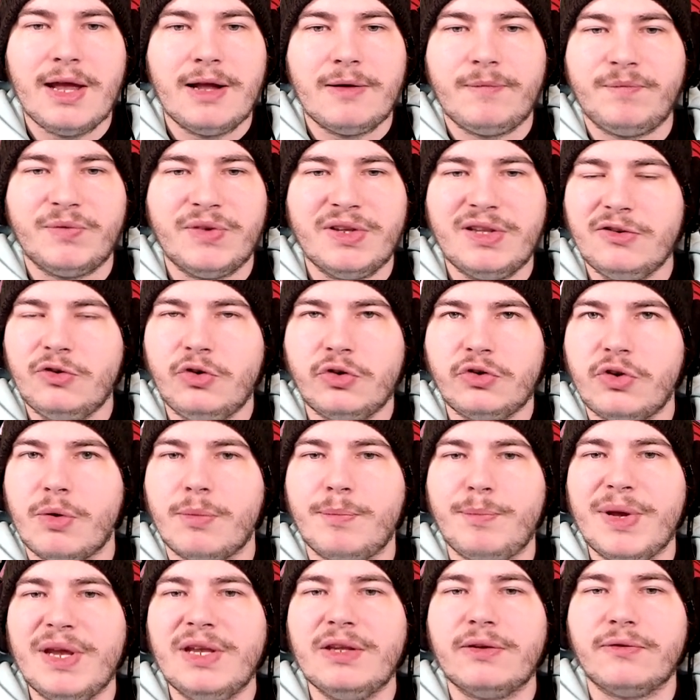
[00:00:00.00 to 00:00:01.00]
this is just the
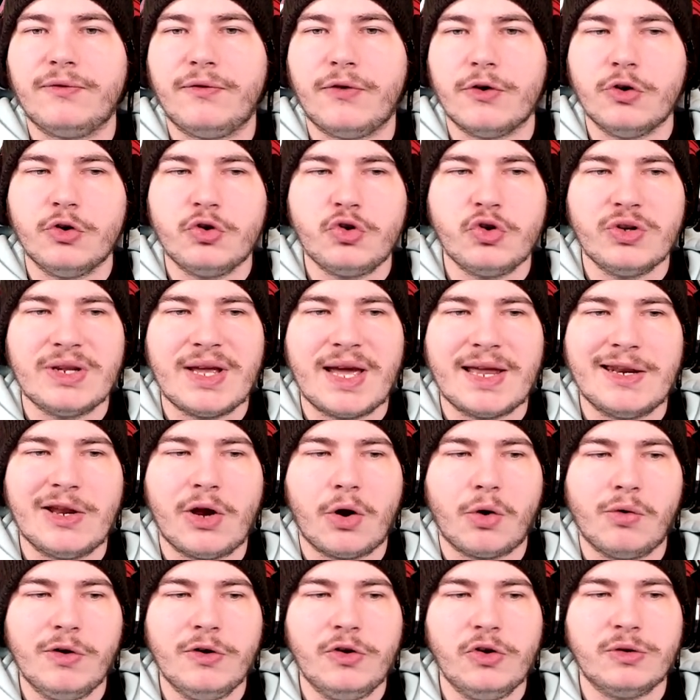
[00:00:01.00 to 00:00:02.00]
base version and it
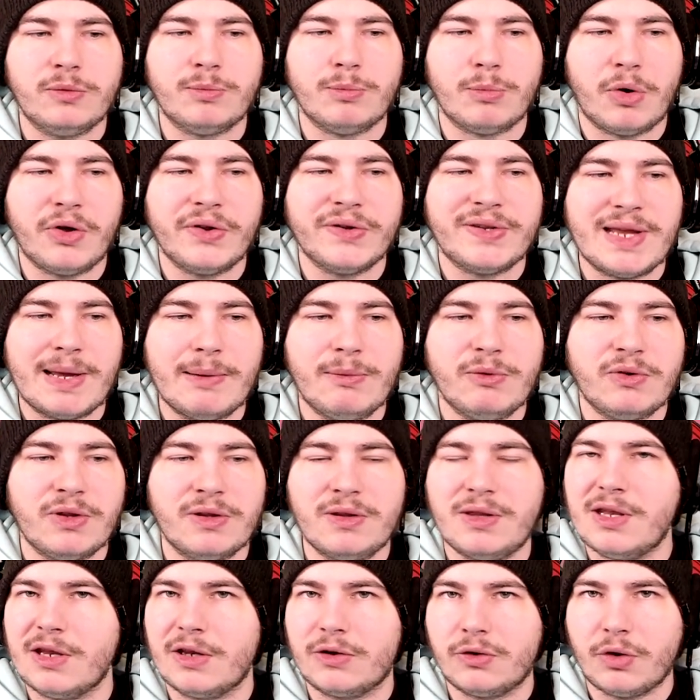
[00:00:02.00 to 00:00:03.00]
already does more damage than
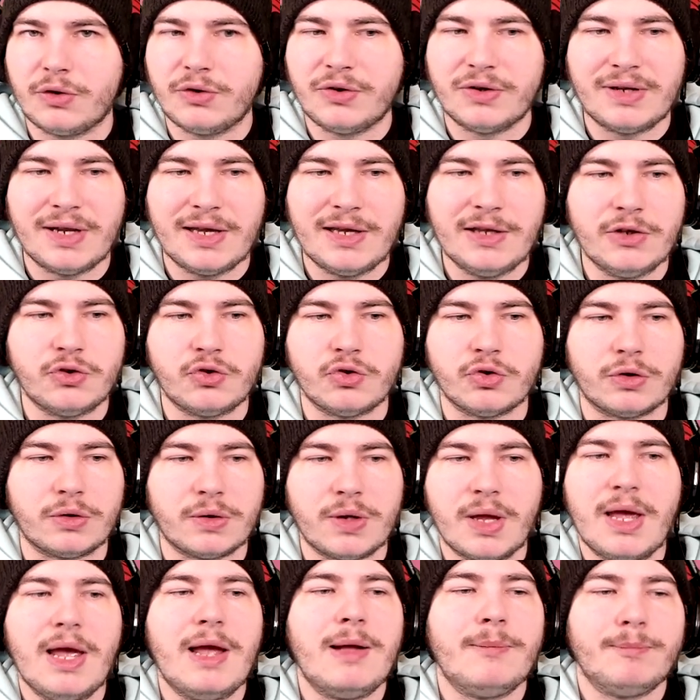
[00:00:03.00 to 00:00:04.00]
the Exalted Angel.
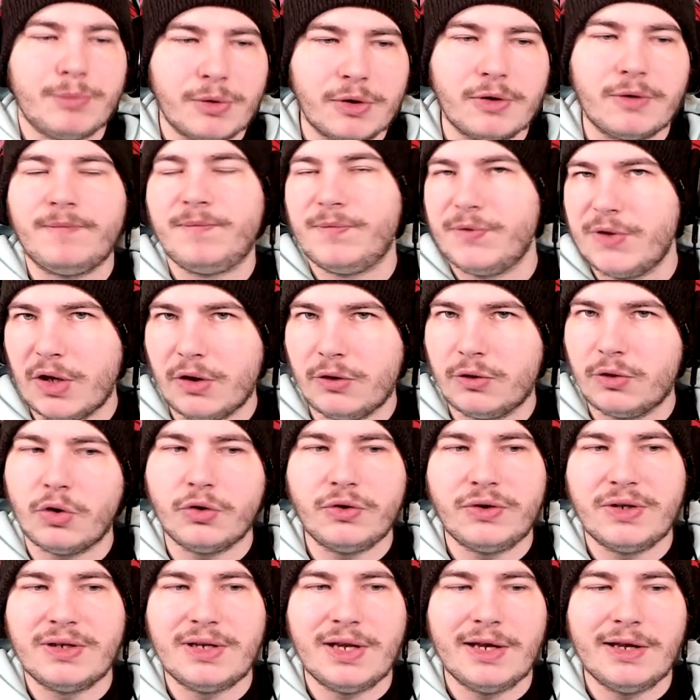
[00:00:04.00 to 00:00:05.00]
But the
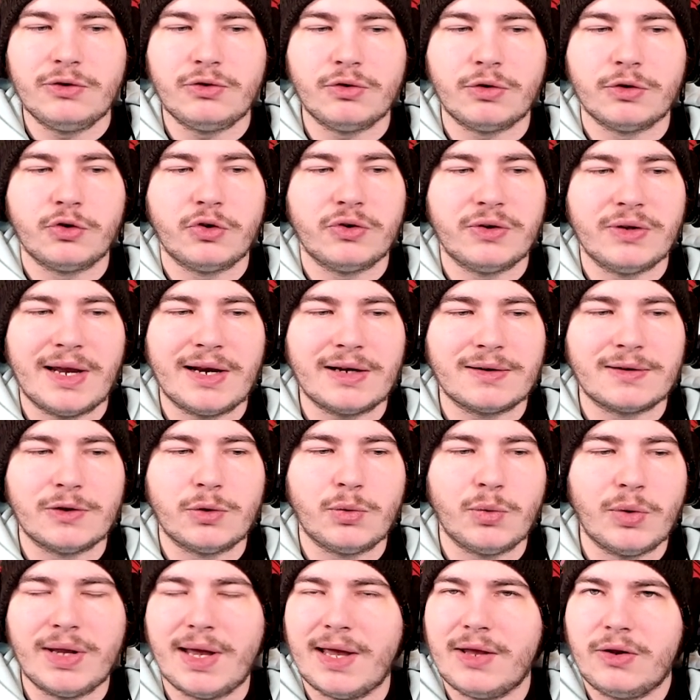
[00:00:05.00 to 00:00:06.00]
Exalted Angel doesn't
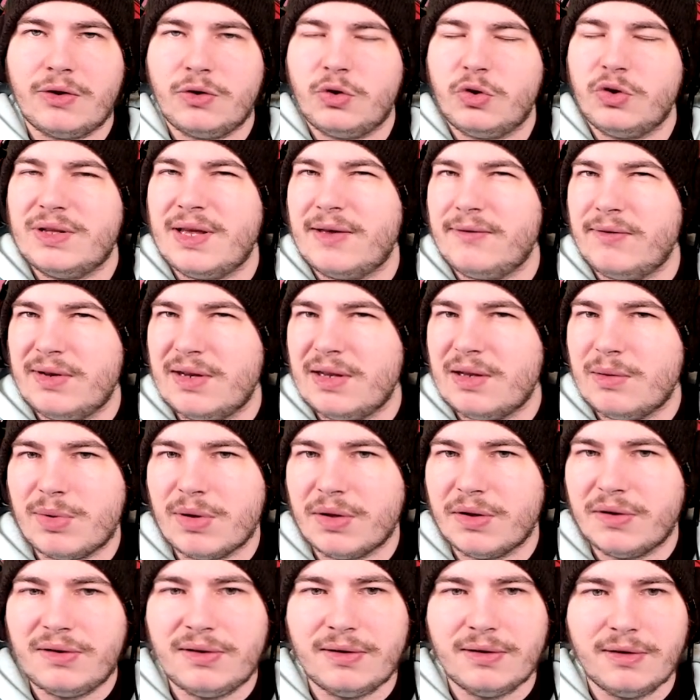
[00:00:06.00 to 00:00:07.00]
actually doesn't have any
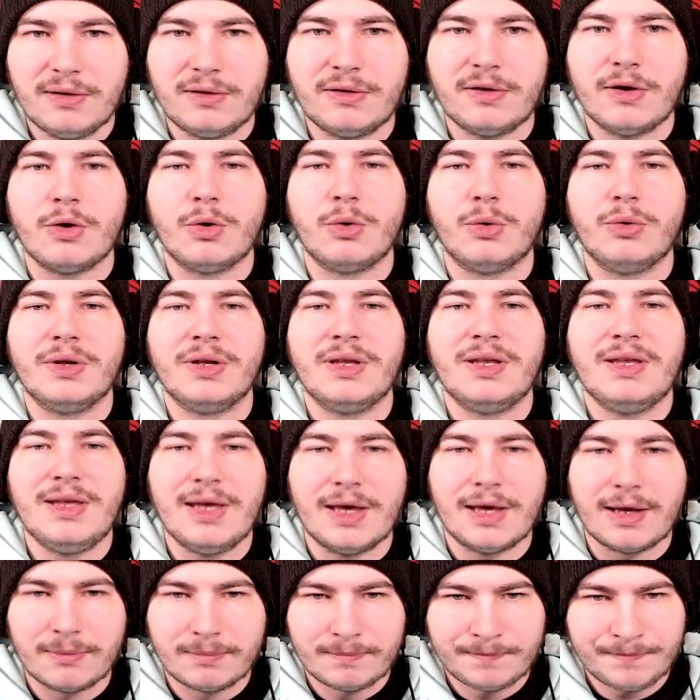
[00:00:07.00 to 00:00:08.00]
abilities, so
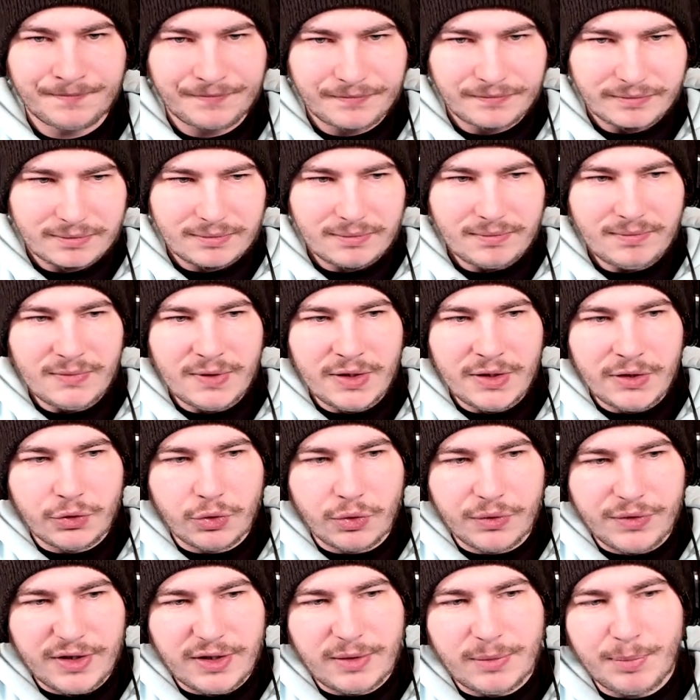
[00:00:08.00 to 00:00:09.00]
yeah. So
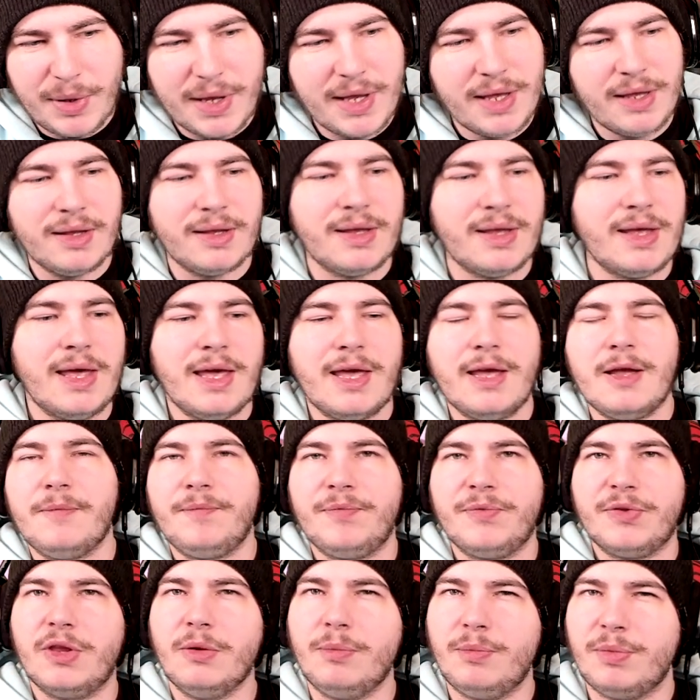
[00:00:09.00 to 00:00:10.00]
this pet,
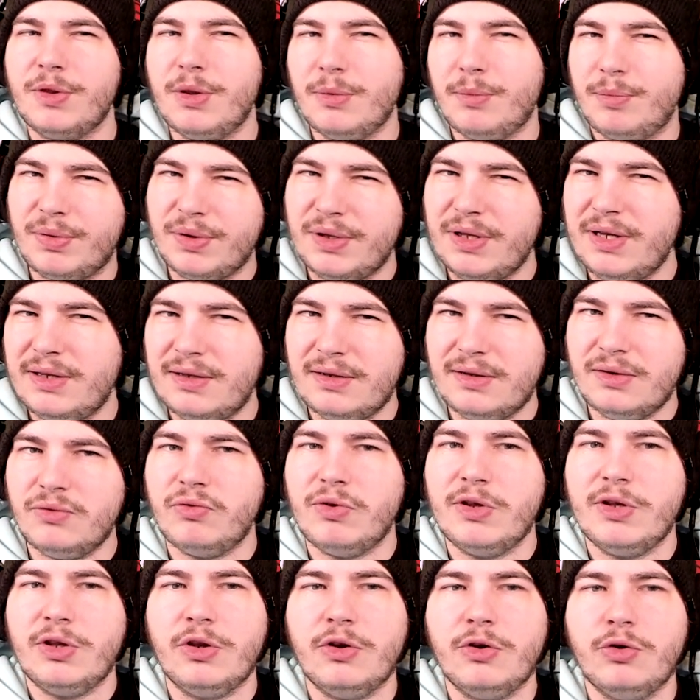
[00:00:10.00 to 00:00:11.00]
the bleed isn't
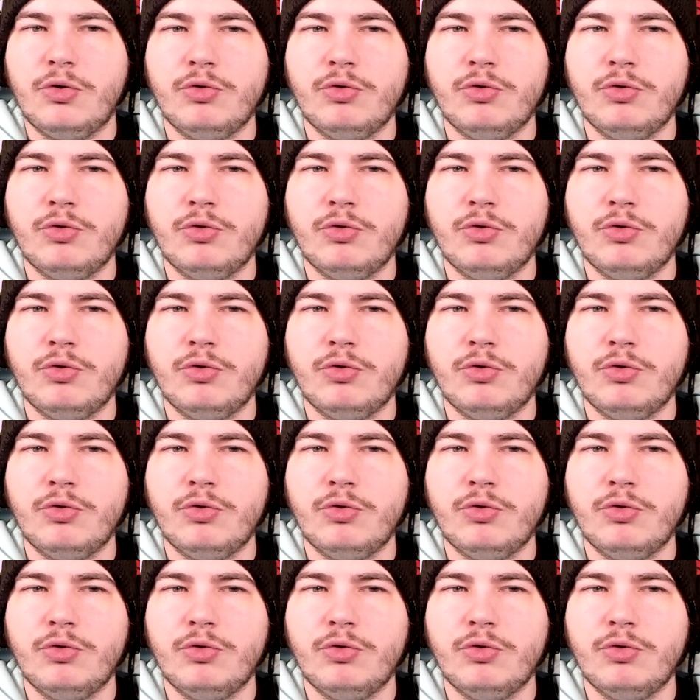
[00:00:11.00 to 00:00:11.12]
really going to do